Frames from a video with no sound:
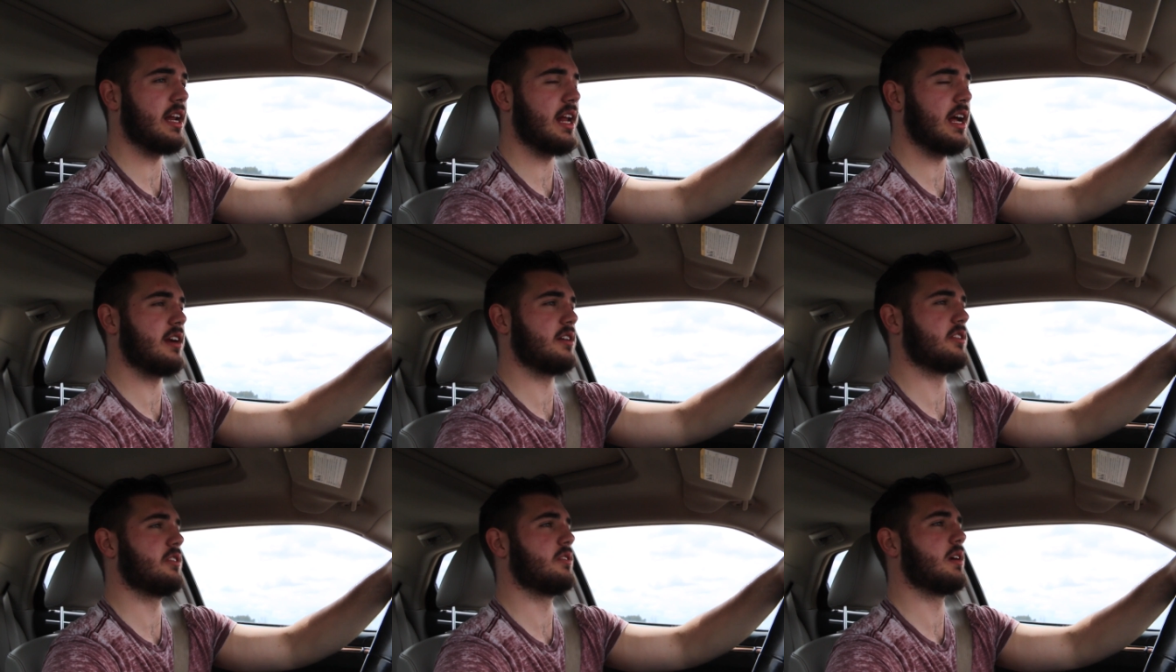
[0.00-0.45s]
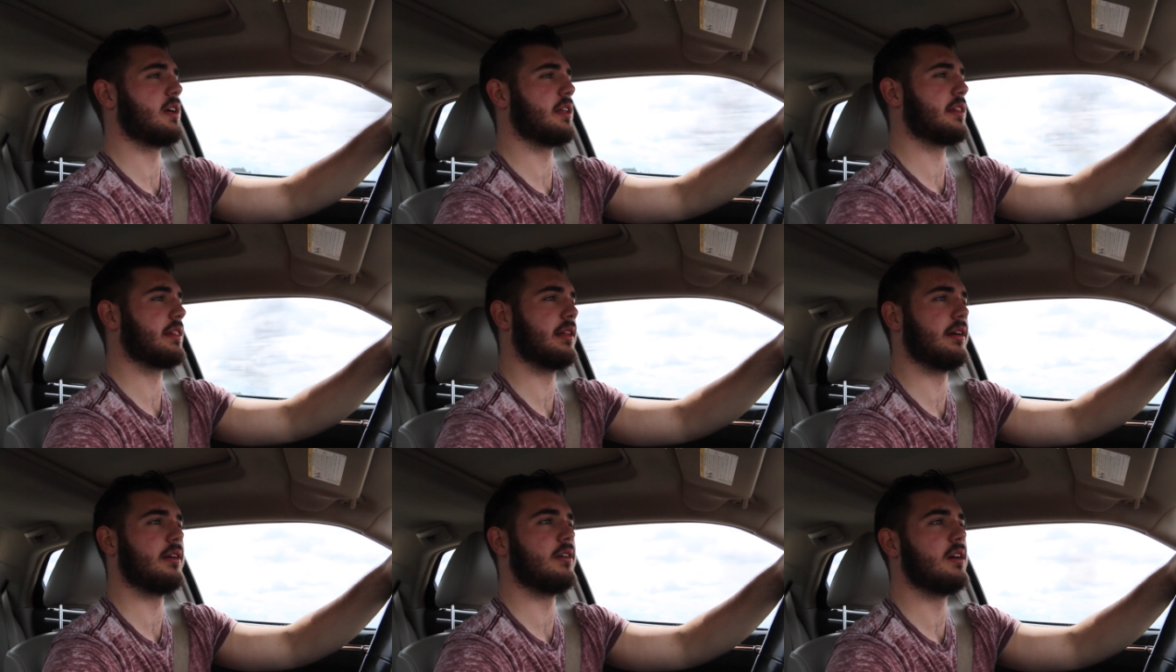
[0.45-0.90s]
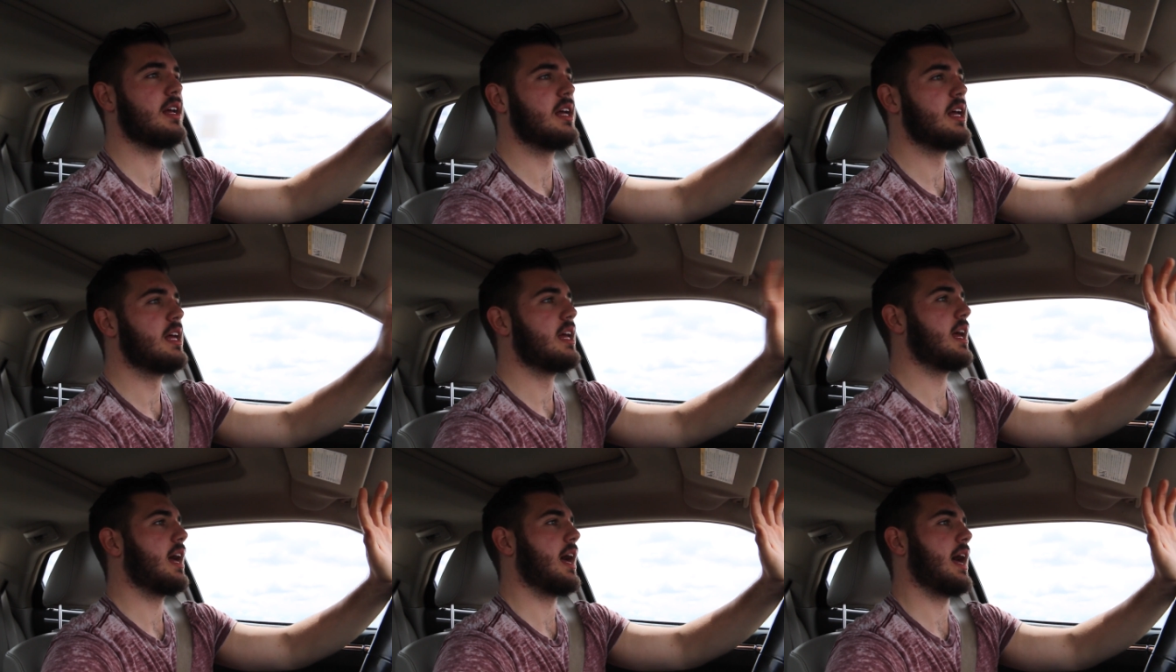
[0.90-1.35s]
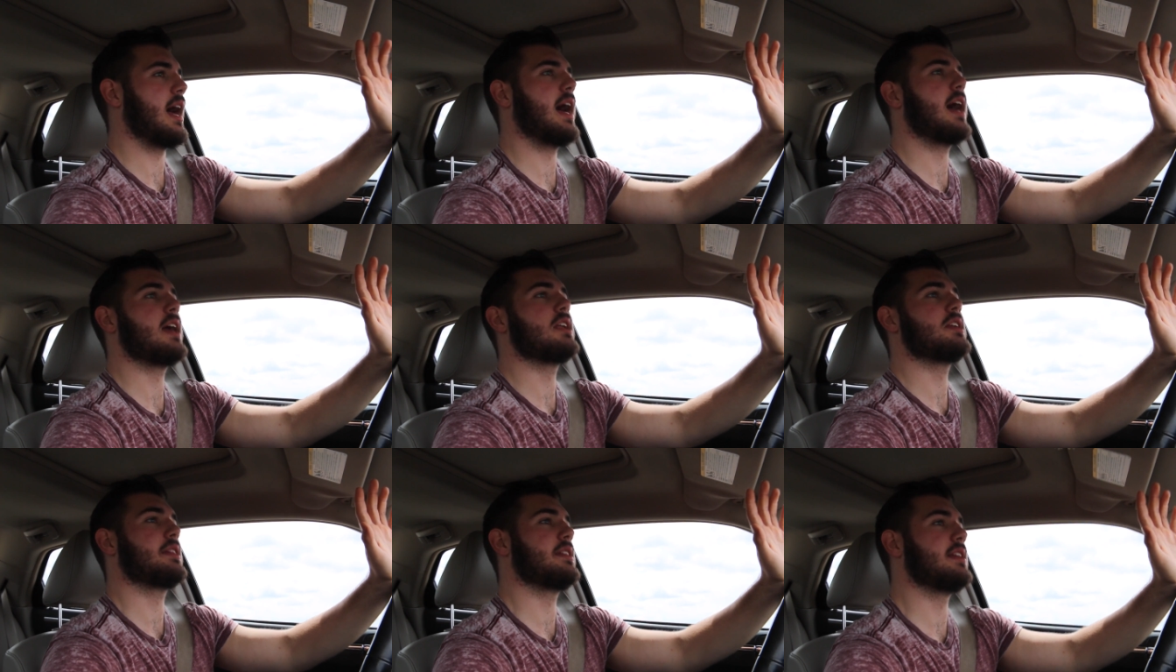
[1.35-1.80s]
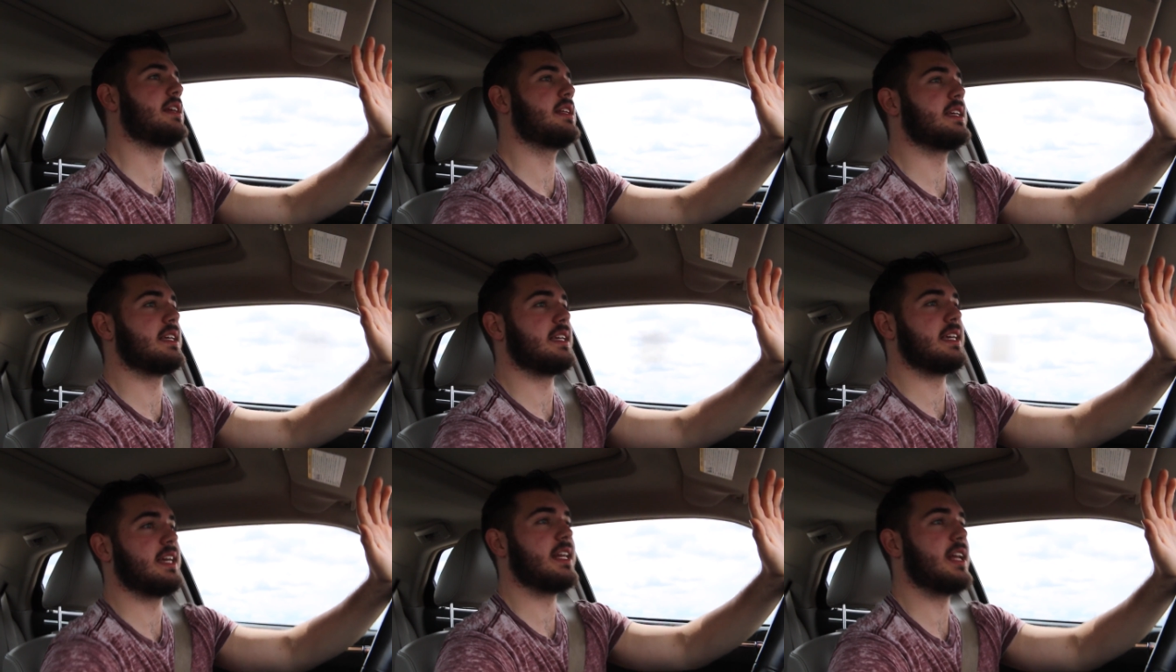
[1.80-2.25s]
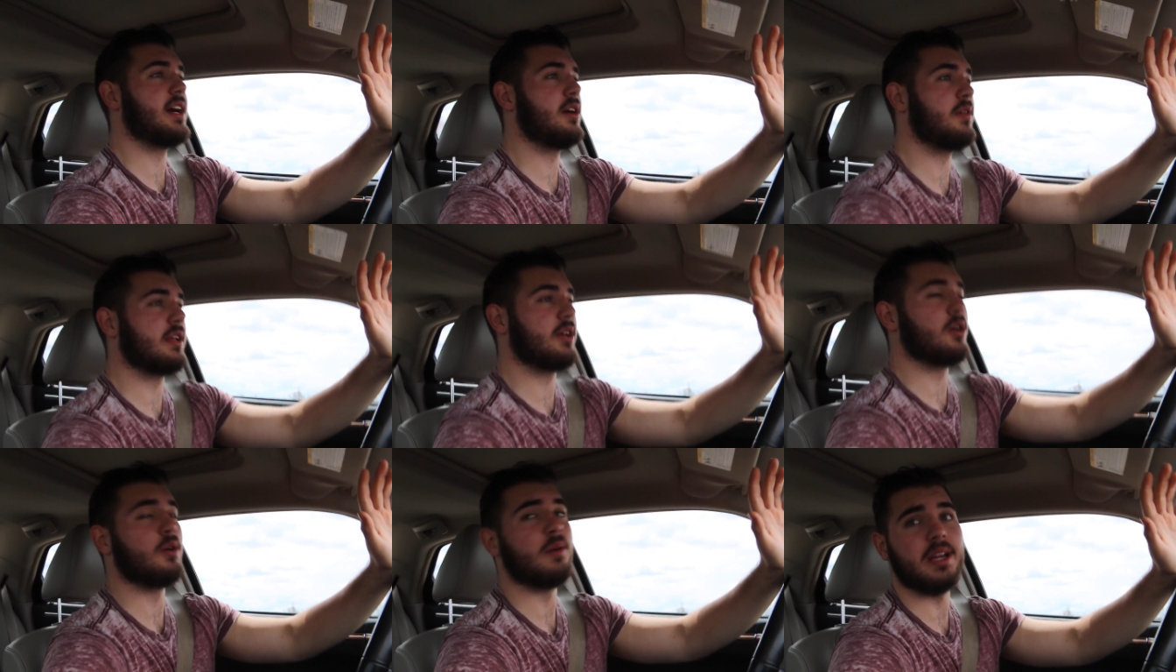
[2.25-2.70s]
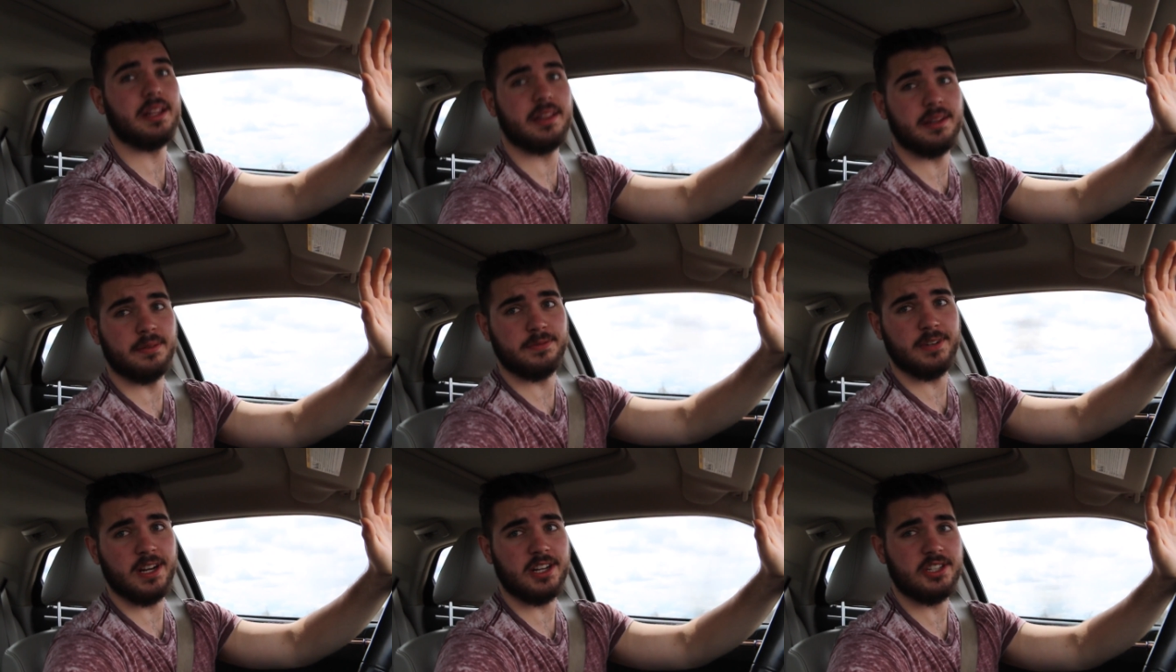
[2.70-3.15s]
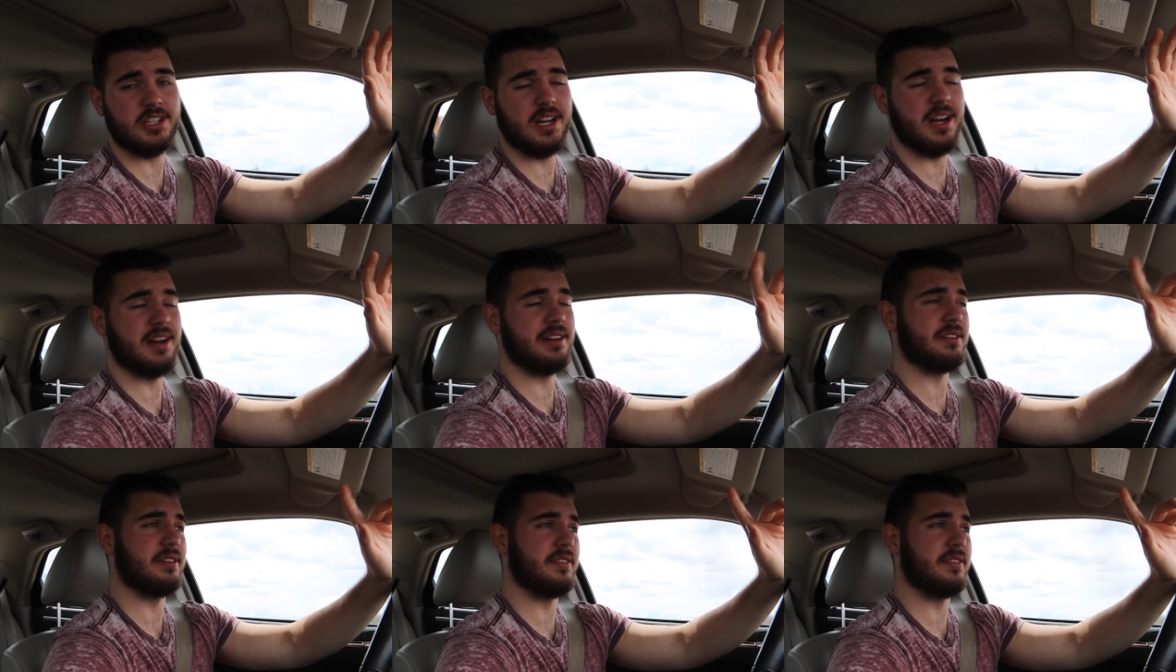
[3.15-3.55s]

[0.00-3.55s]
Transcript: and I are doing. So I just need to get out and go get some fresh air.